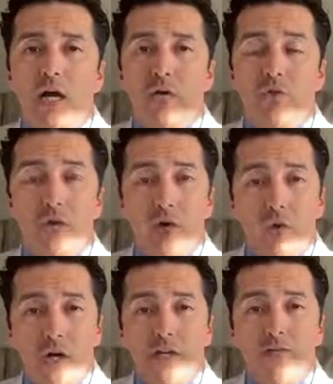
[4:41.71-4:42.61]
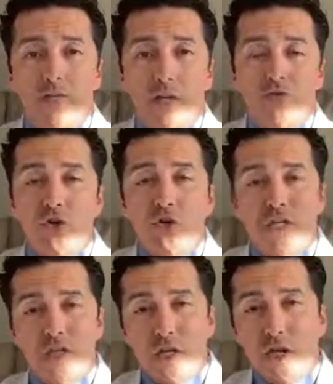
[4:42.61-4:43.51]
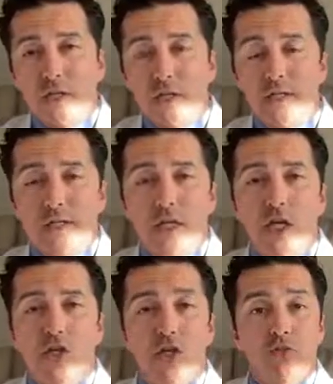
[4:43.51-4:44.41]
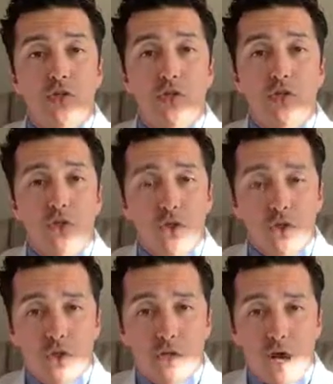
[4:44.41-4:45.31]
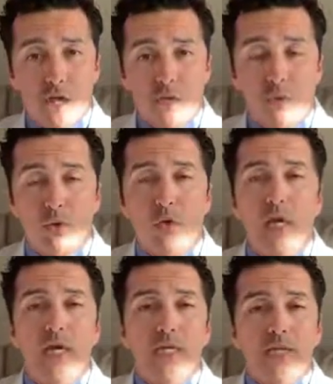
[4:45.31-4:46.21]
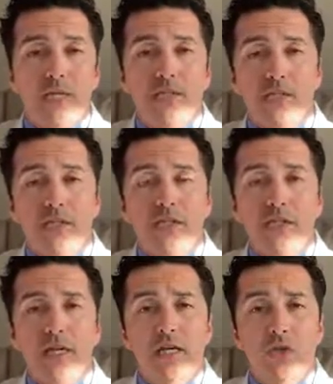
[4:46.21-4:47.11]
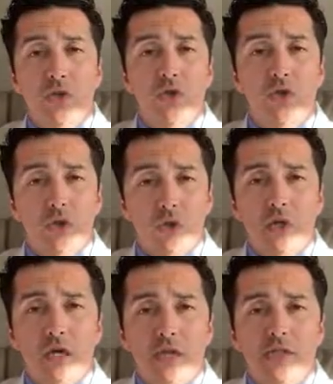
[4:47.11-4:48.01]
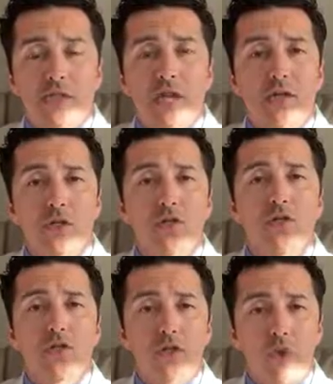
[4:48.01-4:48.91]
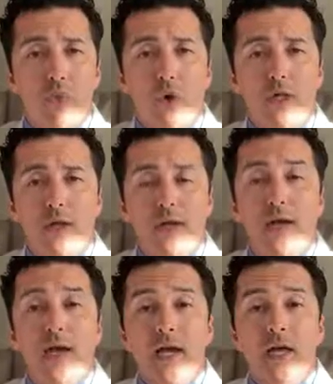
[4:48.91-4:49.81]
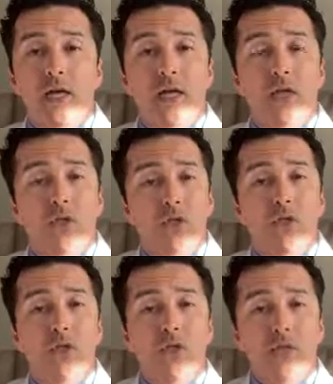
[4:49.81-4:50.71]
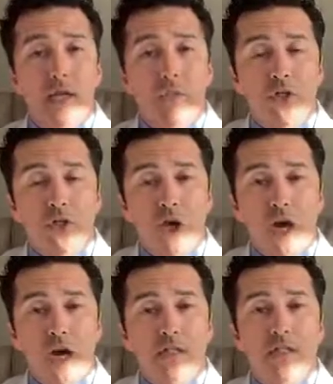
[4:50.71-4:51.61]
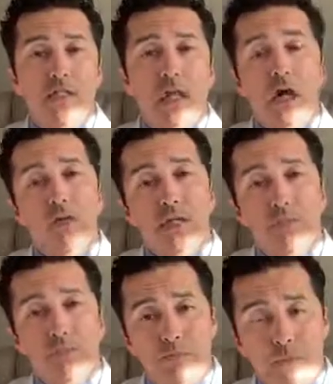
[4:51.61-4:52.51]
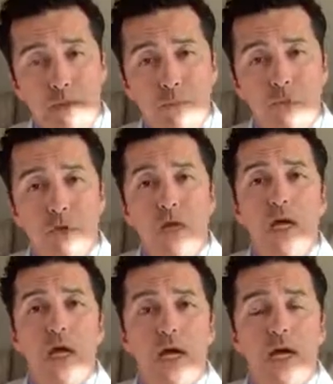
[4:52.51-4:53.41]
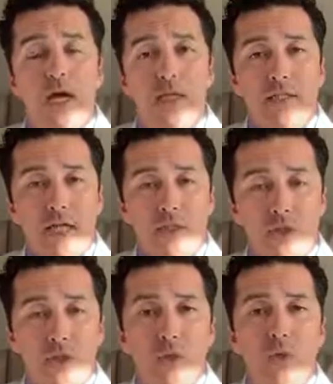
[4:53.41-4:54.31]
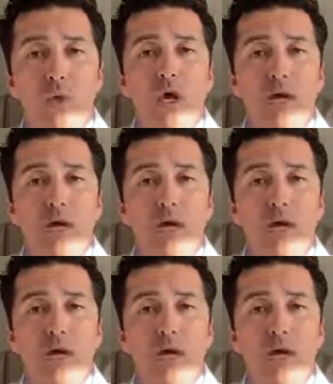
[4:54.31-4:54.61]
If you are running a fever, that's another indication for you to go to the hospital. These things can go to your lungs, can turn into pneumonia, and can turn into septic shock, and that's how these people tend to